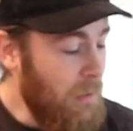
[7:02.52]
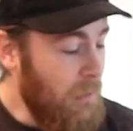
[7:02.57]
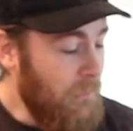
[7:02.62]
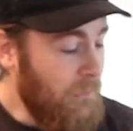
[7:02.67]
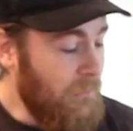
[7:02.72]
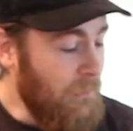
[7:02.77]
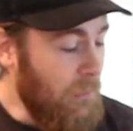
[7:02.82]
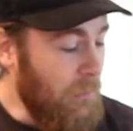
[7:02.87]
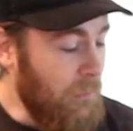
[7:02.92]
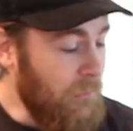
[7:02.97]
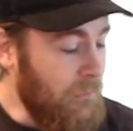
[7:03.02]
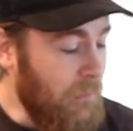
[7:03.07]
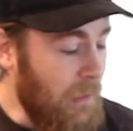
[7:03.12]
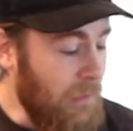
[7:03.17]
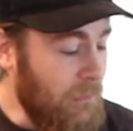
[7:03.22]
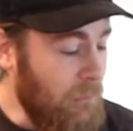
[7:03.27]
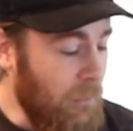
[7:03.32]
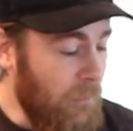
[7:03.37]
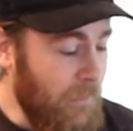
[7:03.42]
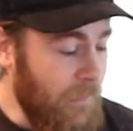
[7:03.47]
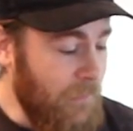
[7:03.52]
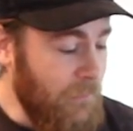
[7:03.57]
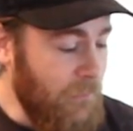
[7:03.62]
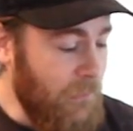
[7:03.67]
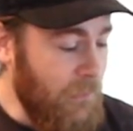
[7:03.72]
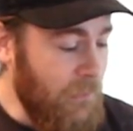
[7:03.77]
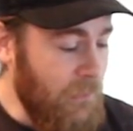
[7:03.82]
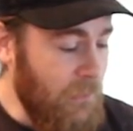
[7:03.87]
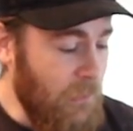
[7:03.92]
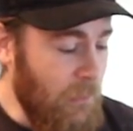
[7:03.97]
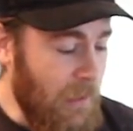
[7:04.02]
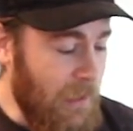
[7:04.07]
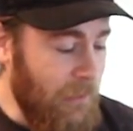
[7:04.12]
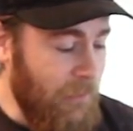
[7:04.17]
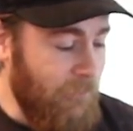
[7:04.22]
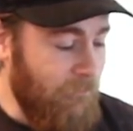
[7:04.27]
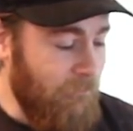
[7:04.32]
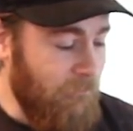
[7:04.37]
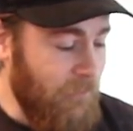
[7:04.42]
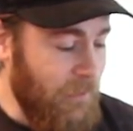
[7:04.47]
So there's a lot of cool things you can do.
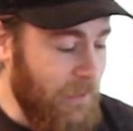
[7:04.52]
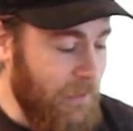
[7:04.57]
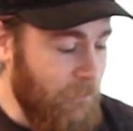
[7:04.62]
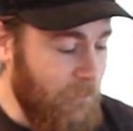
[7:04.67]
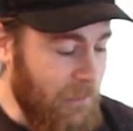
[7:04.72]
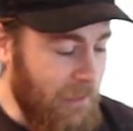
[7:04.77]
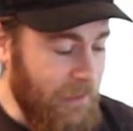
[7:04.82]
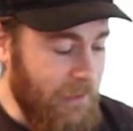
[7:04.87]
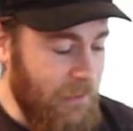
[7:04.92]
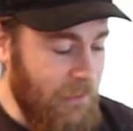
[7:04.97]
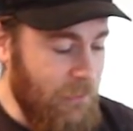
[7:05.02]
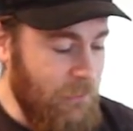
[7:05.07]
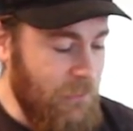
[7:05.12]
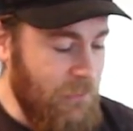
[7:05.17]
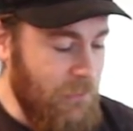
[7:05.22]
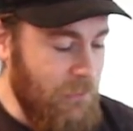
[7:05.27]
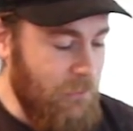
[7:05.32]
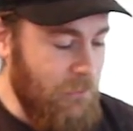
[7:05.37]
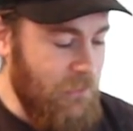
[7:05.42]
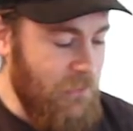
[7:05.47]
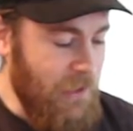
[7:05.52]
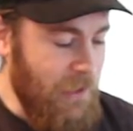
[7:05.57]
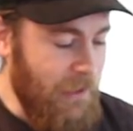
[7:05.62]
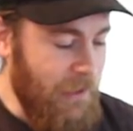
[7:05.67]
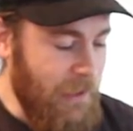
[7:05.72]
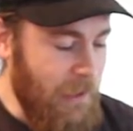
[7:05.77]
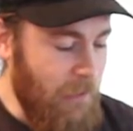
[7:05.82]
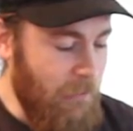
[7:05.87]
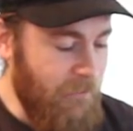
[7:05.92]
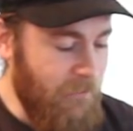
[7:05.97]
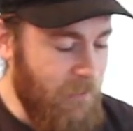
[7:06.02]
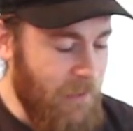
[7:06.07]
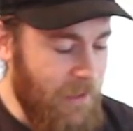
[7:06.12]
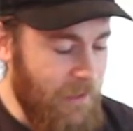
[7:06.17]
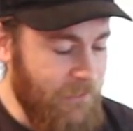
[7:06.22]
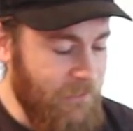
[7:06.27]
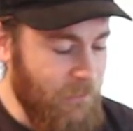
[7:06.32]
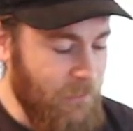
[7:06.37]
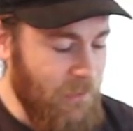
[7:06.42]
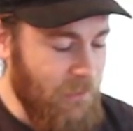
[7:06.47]
I really would like you to check it out if
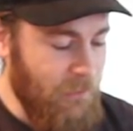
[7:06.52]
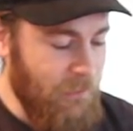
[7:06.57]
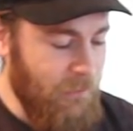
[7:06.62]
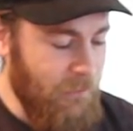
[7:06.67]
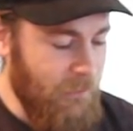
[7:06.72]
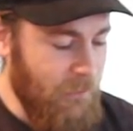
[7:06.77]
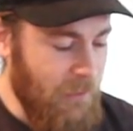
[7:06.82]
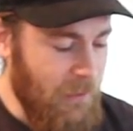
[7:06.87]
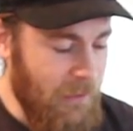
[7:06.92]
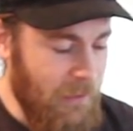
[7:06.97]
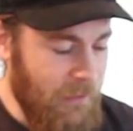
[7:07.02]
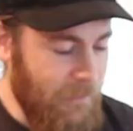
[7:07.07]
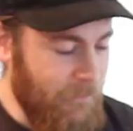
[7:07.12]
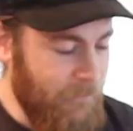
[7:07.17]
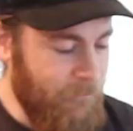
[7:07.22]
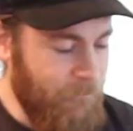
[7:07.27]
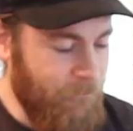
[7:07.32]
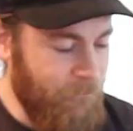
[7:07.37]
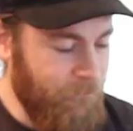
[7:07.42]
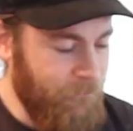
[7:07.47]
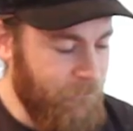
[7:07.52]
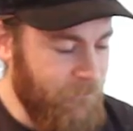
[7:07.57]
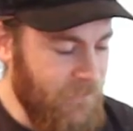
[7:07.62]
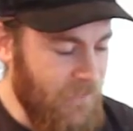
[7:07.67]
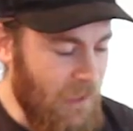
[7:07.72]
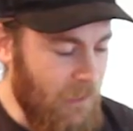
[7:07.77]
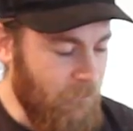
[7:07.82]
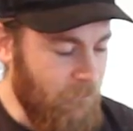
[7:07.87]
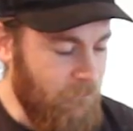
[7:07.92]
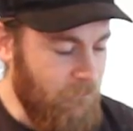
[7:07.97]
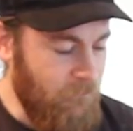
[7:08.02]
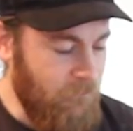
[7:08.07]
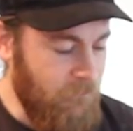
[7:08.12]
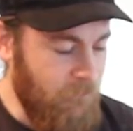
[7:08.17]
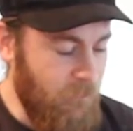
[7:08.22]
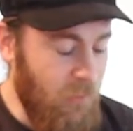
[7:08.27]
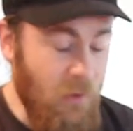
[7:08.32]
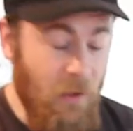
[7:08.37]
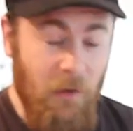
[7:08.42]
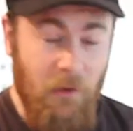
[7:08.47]
possible. Um, I
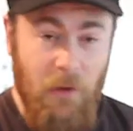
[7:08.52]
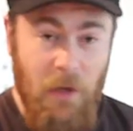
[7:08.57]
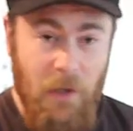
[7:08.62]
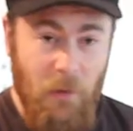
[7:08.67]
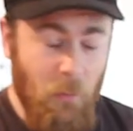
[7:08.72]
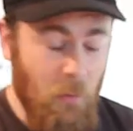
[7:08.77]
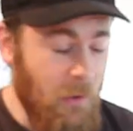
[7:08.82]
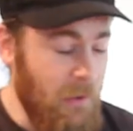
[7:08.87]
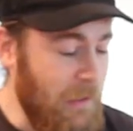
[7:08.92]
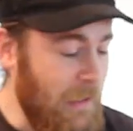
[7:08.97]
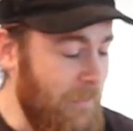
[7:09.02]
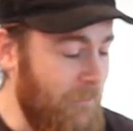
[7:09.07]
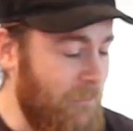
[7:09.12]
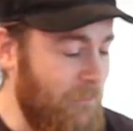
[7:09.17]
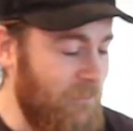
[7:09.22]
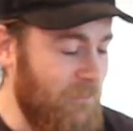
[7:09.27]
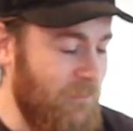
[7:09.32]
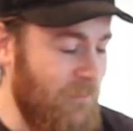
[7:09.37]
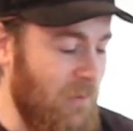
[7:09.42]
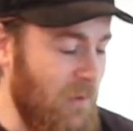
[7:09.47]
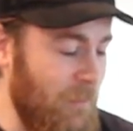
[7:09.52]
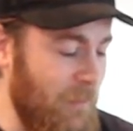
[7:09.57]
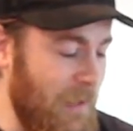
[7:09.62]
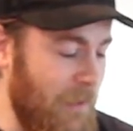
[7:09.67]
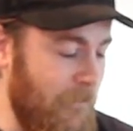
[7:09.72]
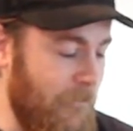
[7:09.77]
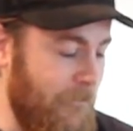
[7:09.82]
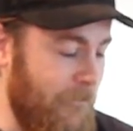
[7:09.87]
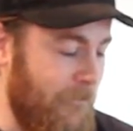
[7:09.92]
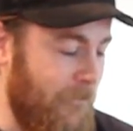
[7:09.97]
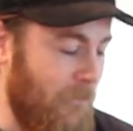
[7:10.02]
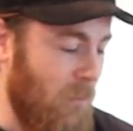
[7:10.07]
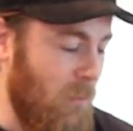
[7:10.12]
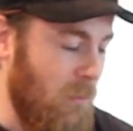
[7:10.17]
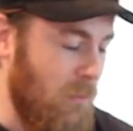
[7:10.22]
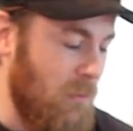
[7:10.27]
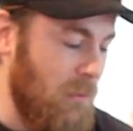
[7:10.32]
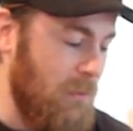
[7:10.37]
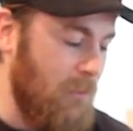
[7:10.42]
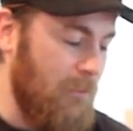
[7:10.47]
put a lot of work. I put about
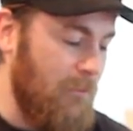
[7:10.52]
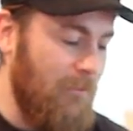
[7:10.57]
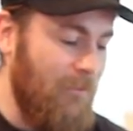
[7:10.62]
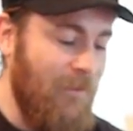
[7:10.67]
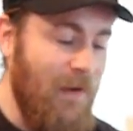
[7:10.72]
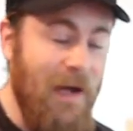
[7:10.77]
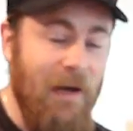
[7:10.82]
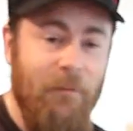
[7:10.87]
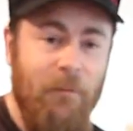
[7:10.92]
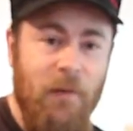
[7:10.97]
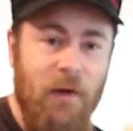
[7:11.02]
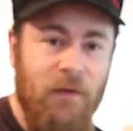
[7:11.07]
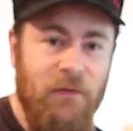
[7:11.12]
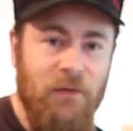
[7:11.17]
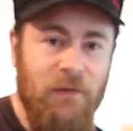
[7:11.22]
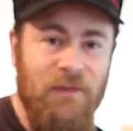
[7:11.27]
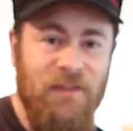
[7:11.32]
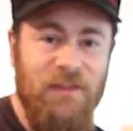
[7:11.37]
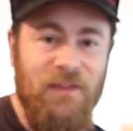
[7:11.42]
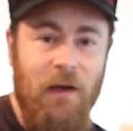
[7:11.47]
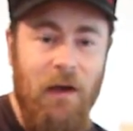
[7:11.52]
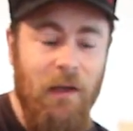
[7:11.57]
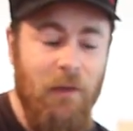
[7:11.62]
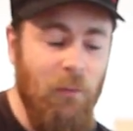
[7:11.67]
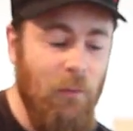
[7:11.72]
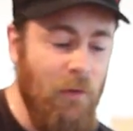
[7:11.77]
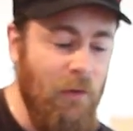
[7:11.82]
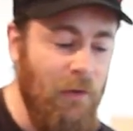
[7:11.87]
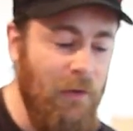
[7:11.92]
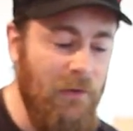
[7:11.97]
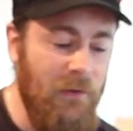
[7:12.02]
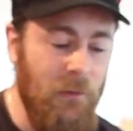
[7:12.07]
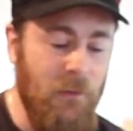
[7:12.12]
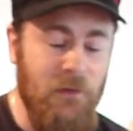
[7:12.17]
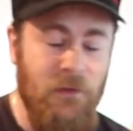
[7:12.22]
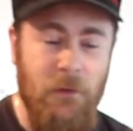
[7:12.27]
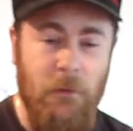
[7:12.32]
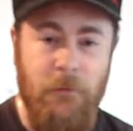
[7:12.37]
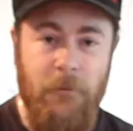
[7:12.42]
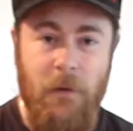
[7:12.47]
four or five months of solid work into it
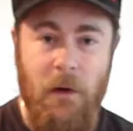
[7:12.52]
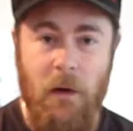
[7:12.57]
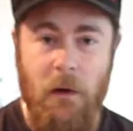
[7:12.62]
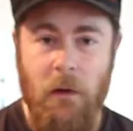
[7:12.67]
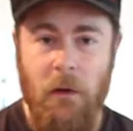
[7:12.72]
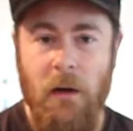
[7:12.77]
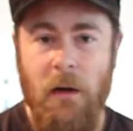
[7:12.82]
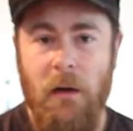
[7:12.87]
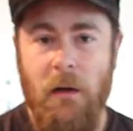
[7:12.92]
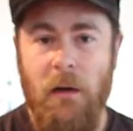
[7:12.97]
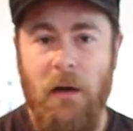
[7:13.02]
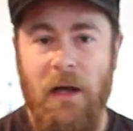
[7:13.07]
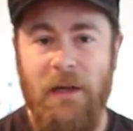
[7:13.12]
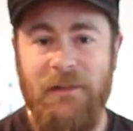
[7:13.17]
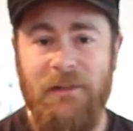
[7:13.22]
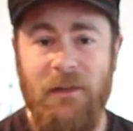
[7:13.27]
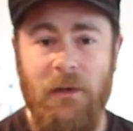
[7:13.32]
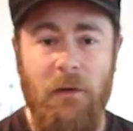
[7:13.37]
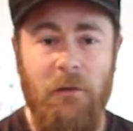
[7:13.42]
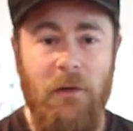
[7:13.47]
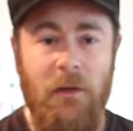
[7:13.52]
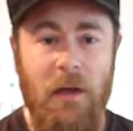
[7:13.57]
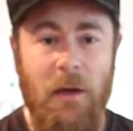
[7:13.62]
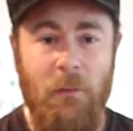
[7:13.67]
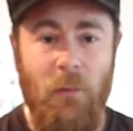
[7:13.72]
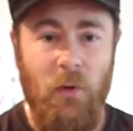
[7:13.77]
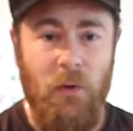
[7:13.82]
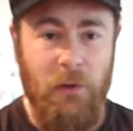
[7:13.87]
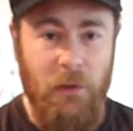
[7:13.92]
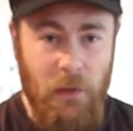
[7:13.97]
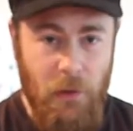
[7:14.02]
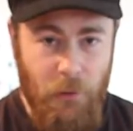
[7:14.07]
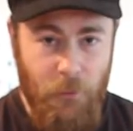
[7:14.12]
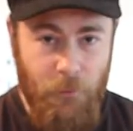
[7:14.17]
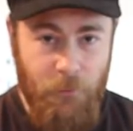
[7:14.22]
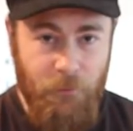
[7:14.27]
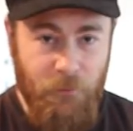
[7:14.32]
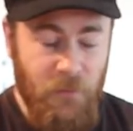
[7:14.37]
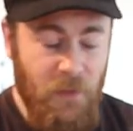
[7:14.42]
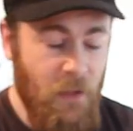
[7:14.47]
so far. I still have a lot more to
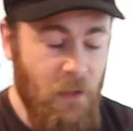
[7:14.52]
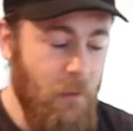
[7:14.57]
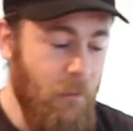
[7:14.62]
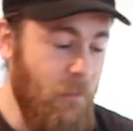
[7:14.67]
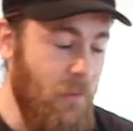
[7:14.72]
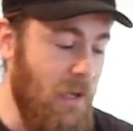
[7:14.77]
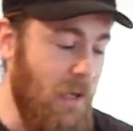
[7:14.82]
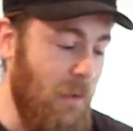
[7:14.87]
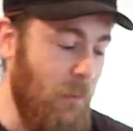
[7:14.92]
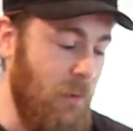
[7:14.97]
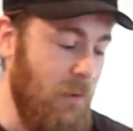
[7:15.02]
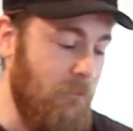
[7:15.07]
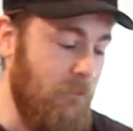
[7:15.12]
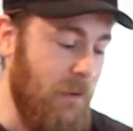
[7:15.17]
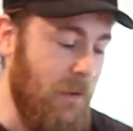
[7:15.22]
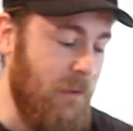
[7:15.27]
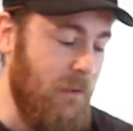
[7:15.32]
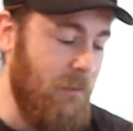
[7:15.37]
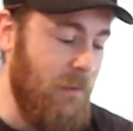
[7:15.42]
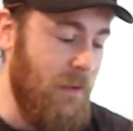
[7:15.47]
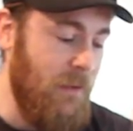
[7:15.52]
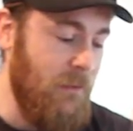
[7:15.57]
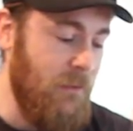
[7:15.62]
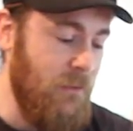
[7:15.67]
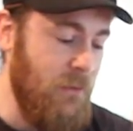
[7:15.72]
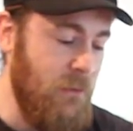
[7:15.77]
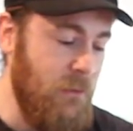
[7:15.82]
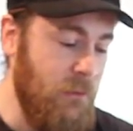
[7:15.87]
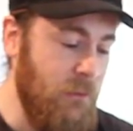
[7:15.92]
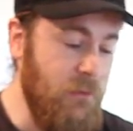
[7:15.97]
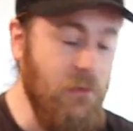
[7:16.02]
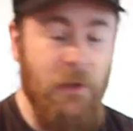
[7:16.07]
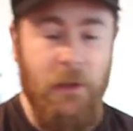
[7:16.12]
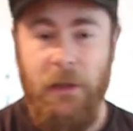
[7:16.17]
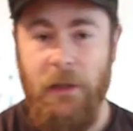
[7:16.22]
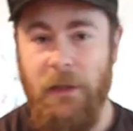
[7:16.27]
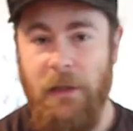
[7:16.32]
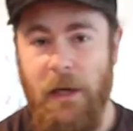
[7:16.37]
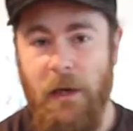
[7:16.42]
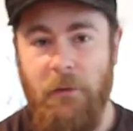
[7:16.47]
go but I would recommend you
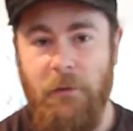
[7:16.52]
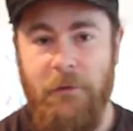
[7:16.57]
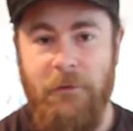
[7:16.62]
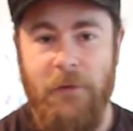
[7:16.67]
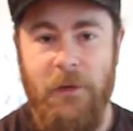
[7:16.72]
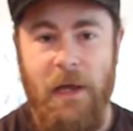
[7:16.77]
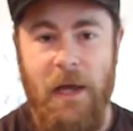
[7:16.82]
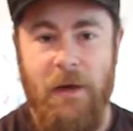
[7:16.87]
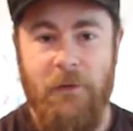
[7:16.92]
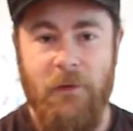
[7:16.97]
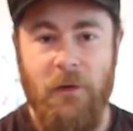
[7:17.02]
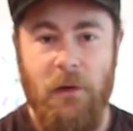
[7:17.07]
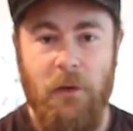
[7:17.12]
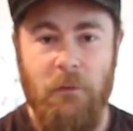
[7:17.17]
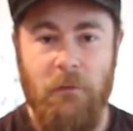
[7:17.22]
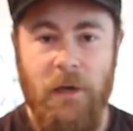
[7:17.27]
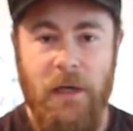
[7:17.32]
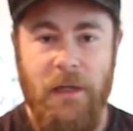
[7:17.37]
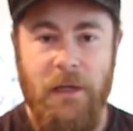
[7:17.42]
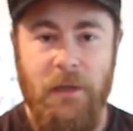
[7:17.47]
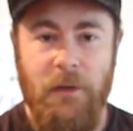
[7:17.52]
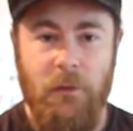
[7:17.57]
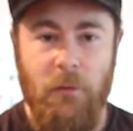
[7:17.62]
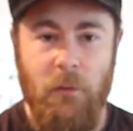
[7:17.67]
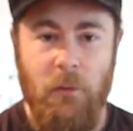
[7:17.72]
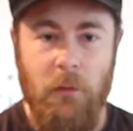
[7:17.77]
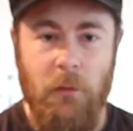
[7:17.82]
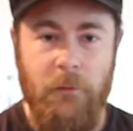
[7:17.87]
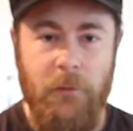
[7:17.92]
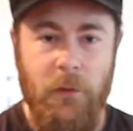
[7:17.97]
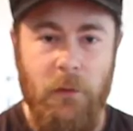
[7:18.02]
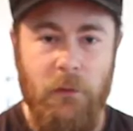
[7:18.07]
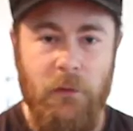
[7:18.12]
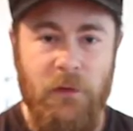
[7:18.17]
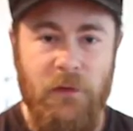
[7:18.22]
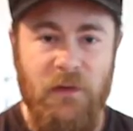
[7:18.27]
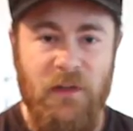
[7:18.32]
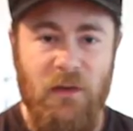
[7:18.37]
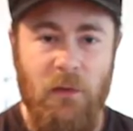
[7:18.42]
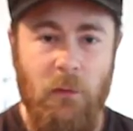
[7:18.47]
checking it out if you haven't already, or if you're
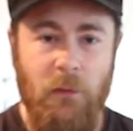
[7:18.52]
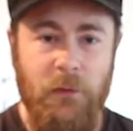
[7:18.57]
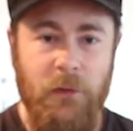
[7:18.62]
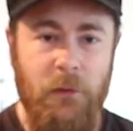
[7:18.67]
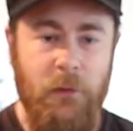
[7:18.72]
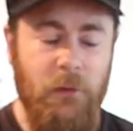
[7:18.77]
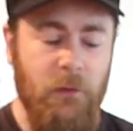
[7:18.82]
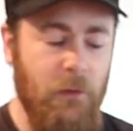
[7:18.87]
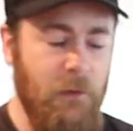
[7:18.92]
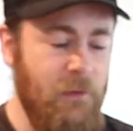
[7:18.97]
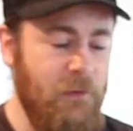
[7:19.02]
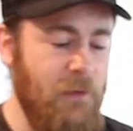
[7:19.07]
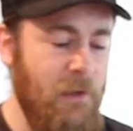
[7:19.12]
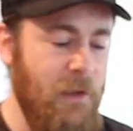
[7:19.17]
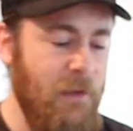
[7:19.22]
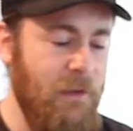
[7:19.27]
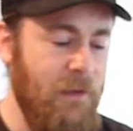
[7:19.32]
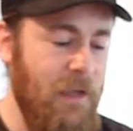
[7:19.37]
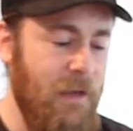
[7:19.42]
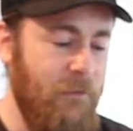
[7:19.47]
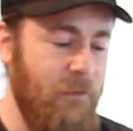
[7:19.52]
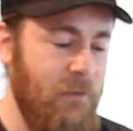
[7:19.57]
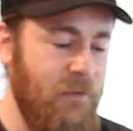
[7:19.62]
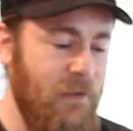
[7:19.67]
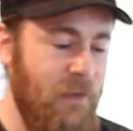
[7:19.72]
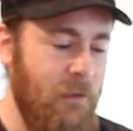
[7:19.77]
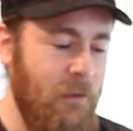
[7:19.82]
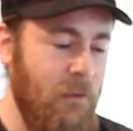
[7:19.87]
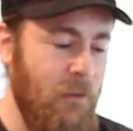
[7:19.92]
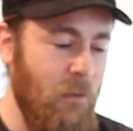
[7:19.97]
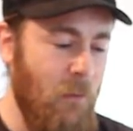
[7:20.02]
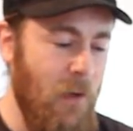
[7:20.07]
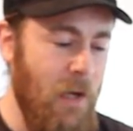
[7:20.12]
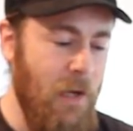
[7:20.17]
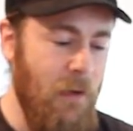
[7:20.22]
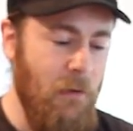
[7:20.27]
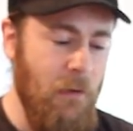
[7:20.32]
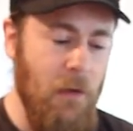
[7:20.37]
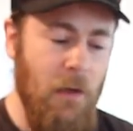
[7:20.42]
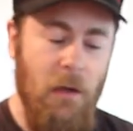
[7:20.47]
just an old user of the site and haven't seen it in a
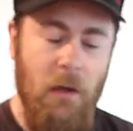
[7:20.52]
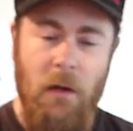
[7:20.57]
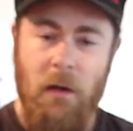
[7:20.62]
while.